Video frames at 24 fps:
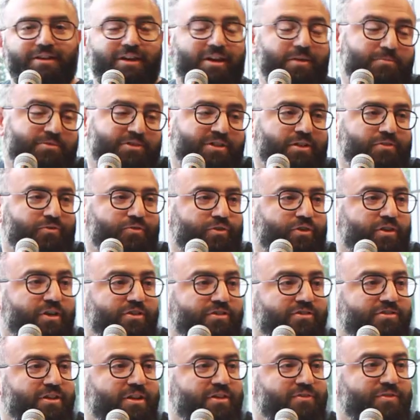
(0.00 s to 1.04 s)
himself or
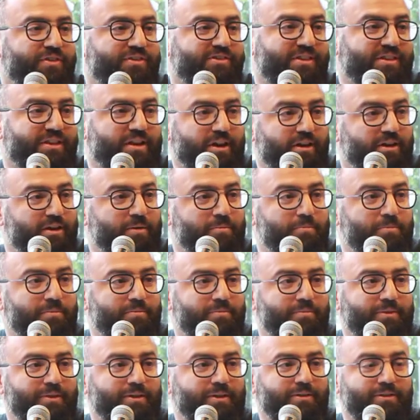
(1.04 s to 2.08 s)
herself as an Arab,
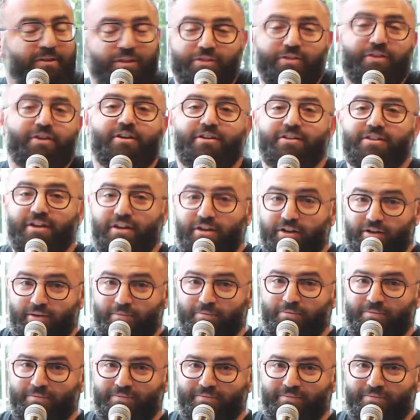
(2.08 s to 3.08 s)
then they are an Arab.